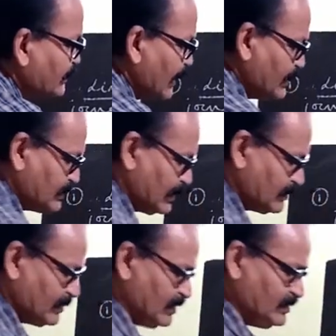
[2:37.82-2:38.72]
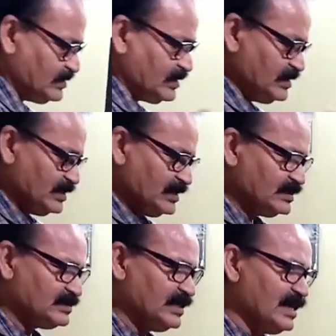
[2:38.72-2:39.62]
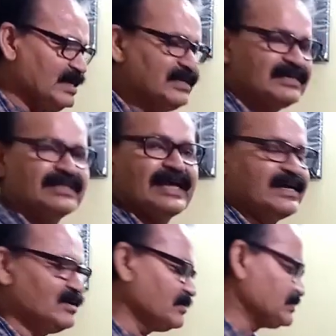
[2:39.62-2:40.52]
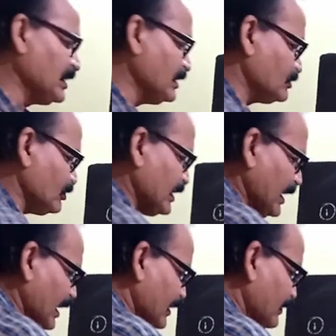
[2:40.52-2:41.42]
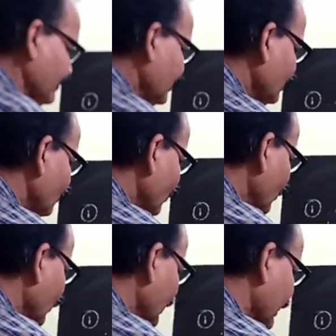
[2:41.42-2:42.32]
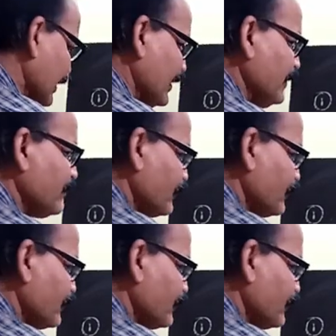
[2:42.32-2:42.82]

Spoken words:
line segment is the line of sight. So here OA